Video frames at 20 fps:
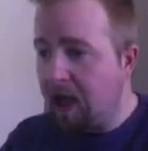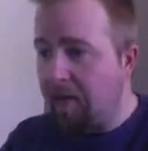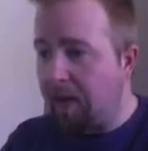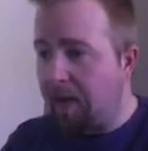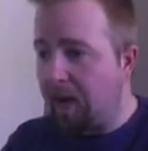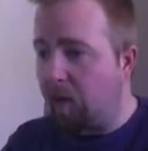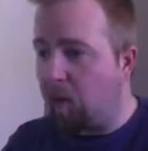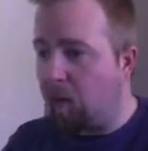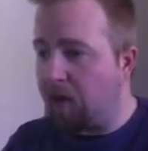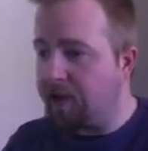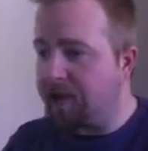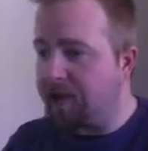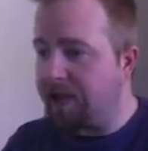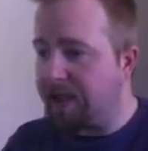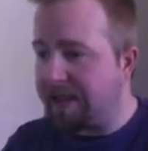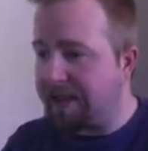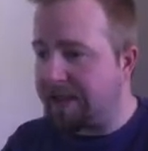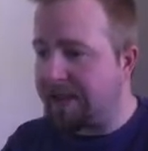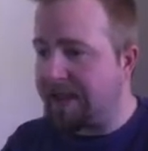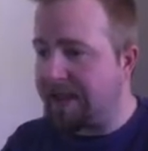But we're just
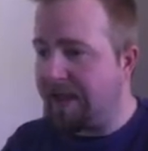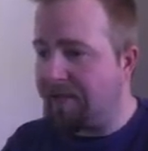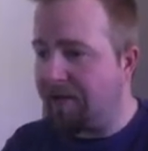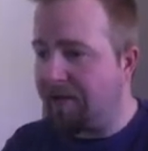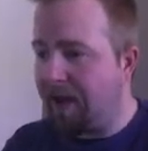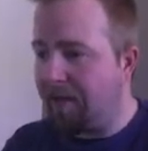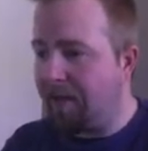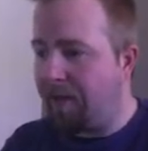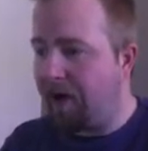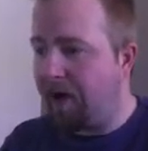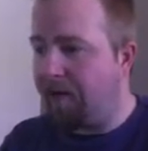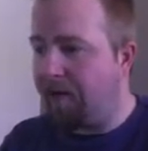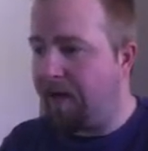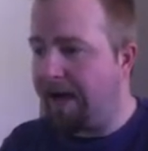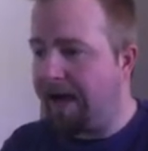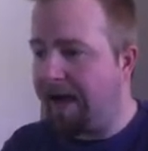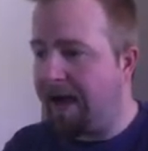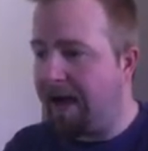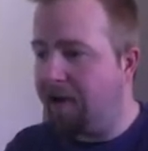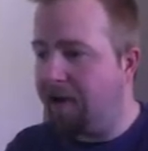going to skip that part
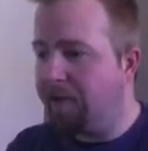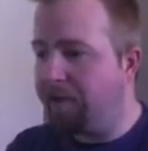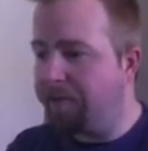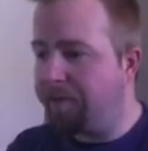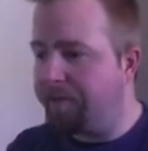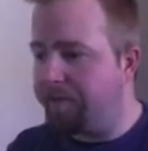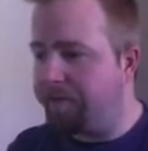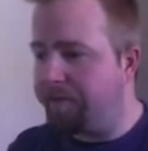right now.